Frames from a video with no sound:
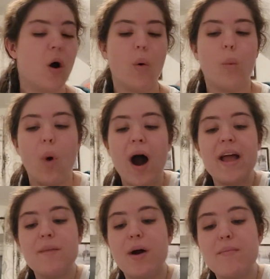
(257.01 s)
Why
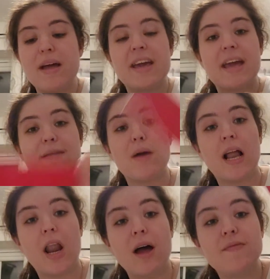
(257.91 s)
am I making my
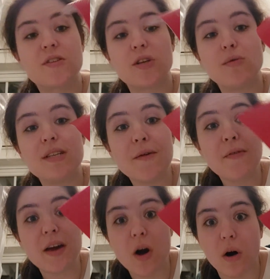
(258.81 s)
life so
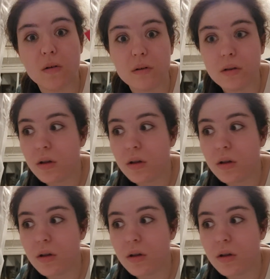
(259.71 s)
difficult?